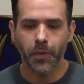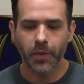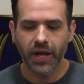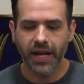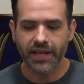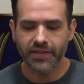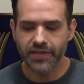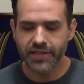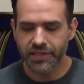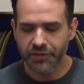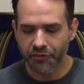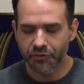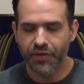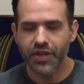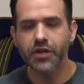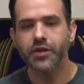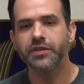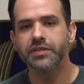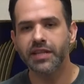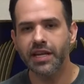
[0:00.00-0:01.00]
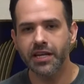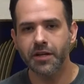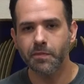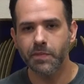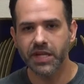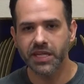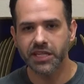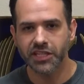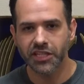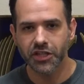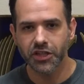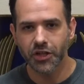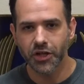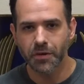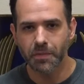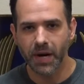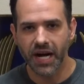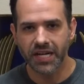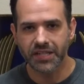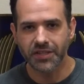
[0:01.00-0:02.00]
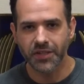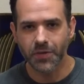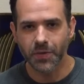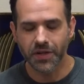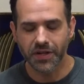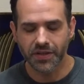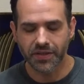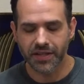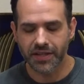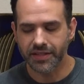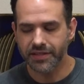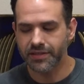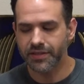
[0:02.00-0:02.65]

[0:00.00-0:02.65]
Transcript: Like, this feels like a big deal unboxing one of these.